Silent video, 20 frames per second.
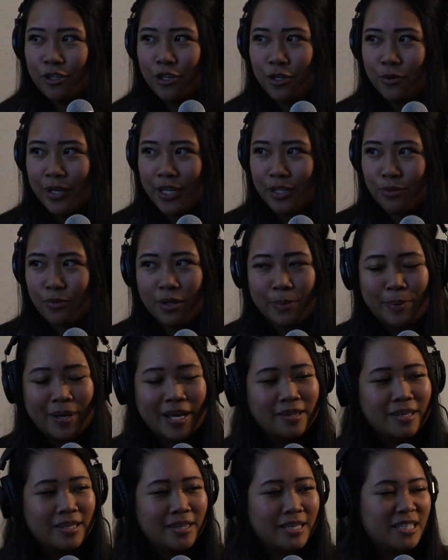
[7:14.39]
Louis. We're
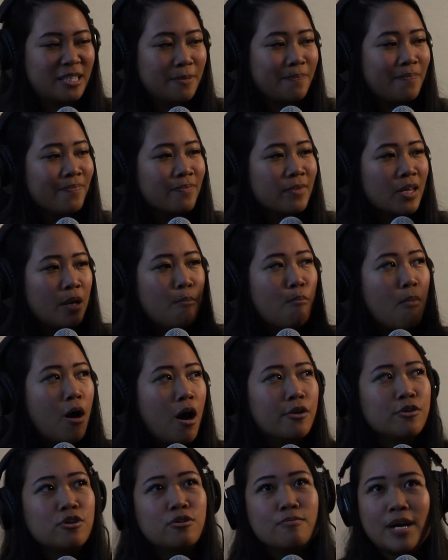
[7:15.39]
playing like these
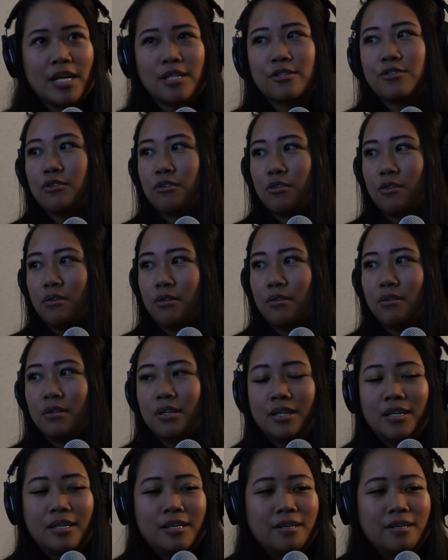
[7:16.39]
monumental,